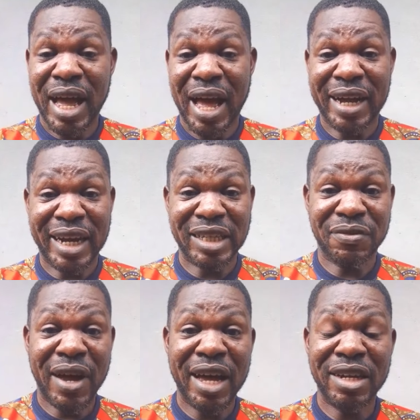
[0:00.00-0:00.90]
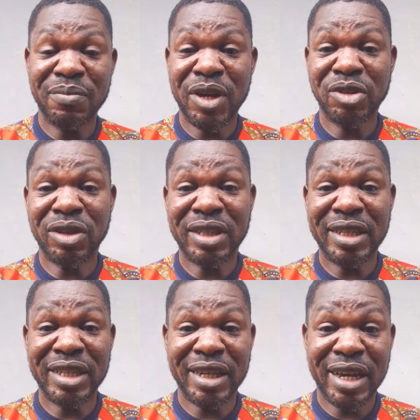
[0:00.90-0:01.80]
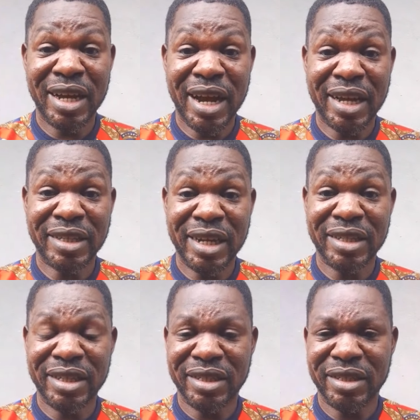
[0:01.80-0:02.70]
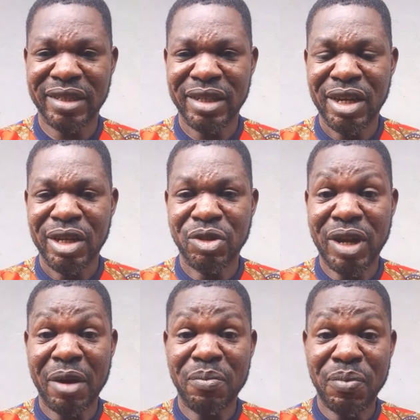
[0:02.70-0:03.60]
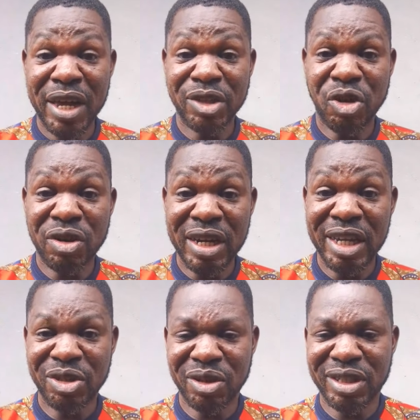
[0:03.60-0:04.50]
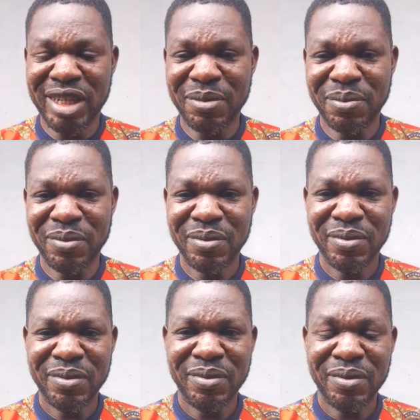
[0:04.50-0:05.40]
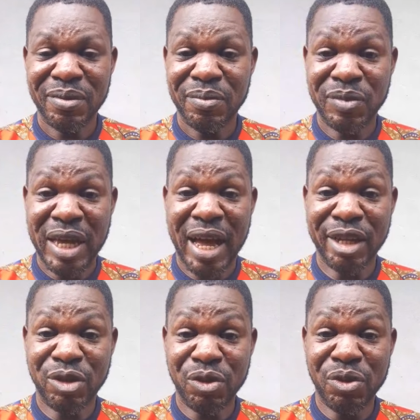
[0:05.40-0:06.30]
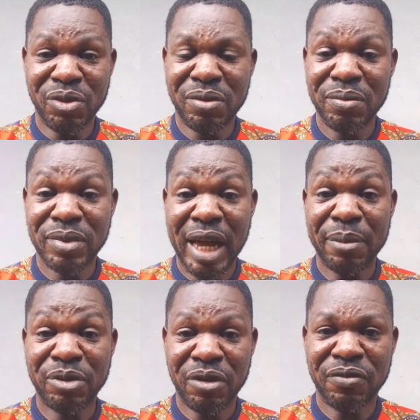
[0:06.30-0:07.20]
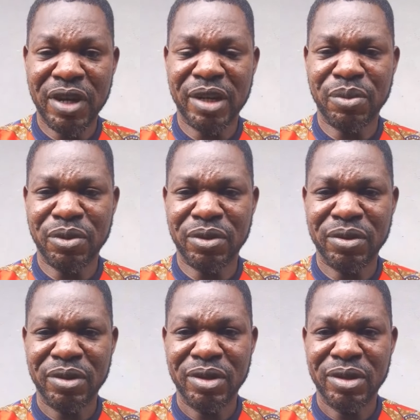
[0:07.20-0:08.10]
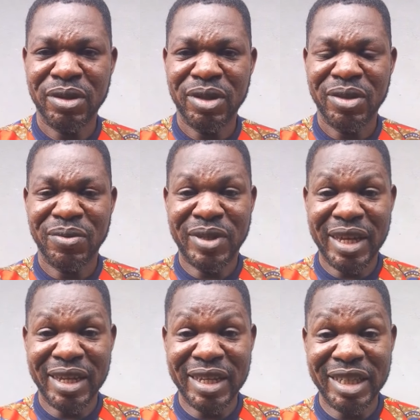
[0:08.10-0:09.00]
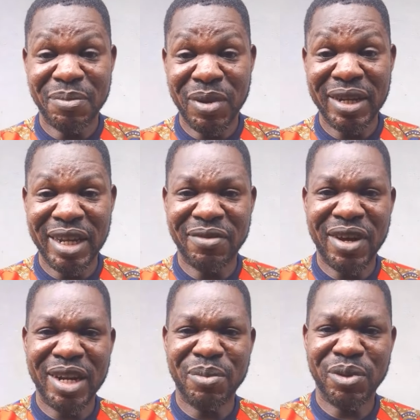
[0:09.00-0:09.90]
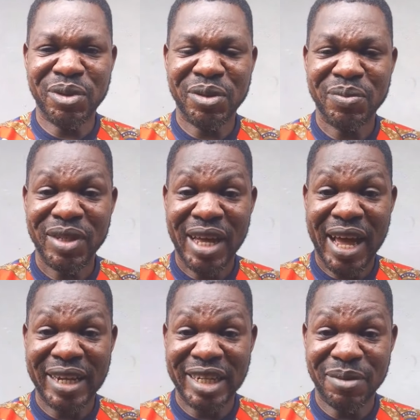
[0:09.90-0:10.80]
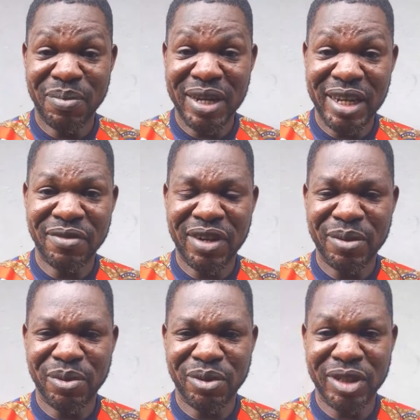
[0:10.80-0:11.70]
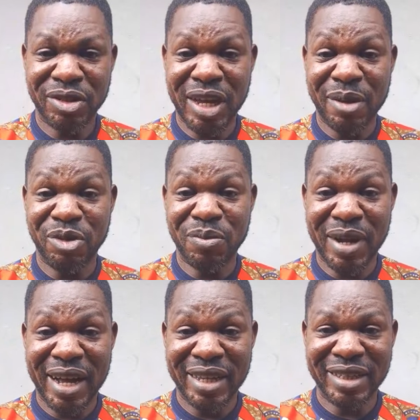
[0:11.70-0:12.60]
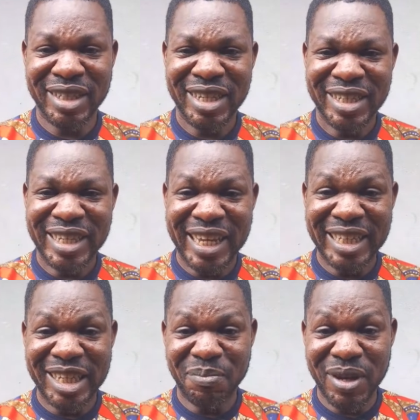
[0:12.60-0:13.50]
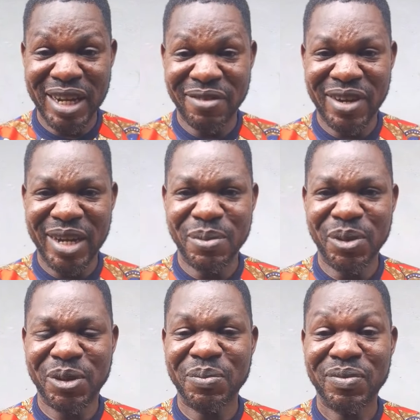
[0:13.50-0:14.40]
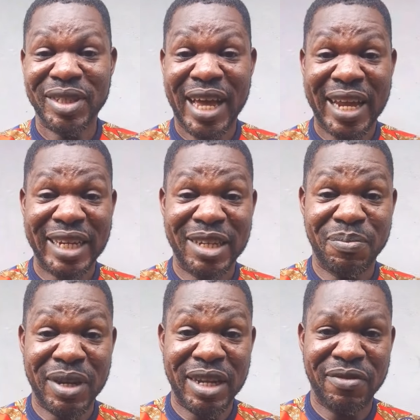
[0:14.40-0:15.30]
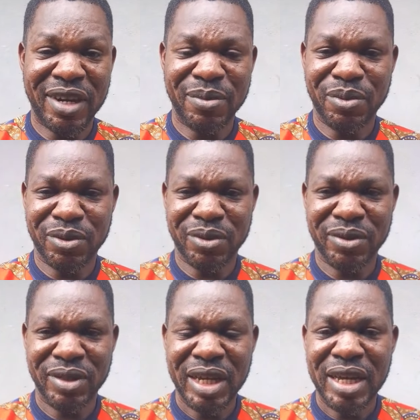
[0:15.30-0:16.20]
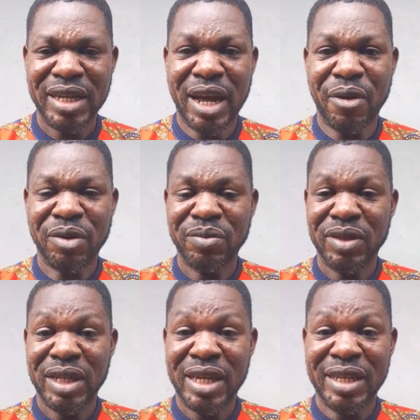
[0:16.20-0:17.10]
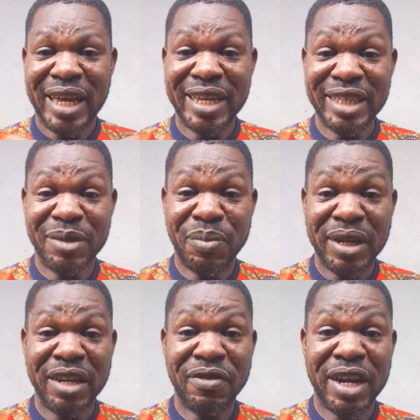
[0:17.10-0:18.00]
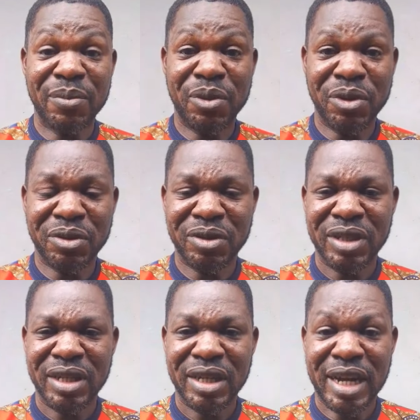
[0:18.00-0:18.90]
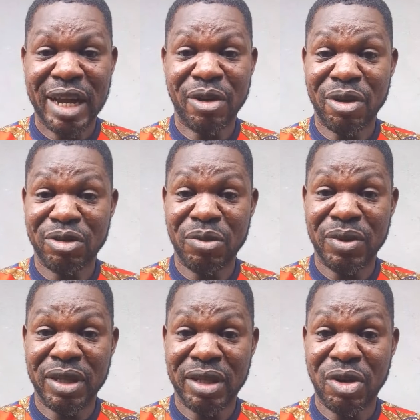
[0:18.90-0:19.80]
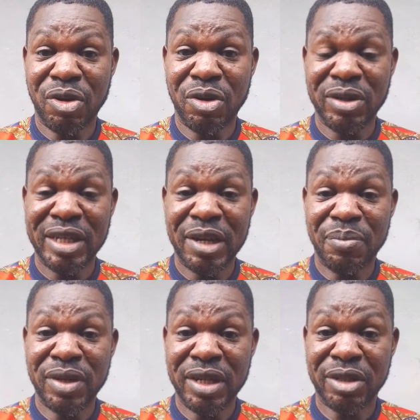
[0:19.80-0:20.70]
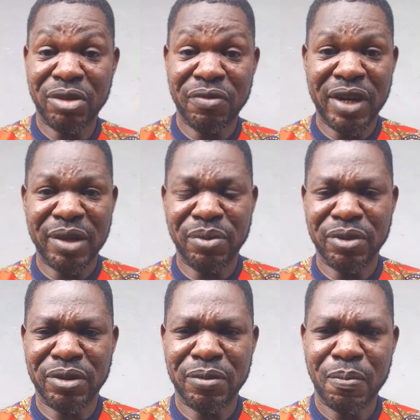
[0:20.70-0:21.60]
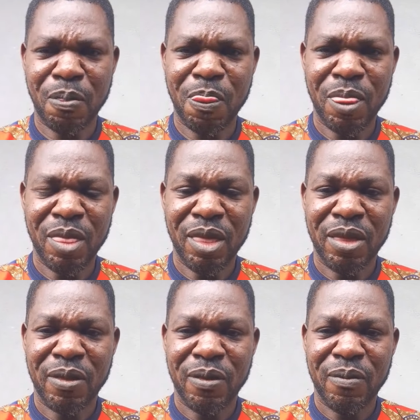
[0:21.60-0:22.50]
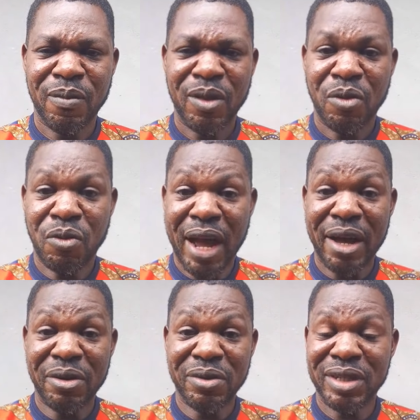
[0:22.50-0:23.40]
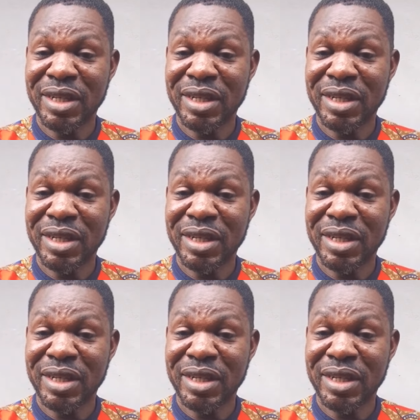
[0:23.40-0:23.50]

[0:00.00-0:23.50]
are classified based on certain characteristics. So now, based on relationship, there are two types of variables: the independent variables and the dependent variables. You see how I'm doing my hands? The independent variables and the dependent variables. Now, the independent variables can also be called the predictor variables, while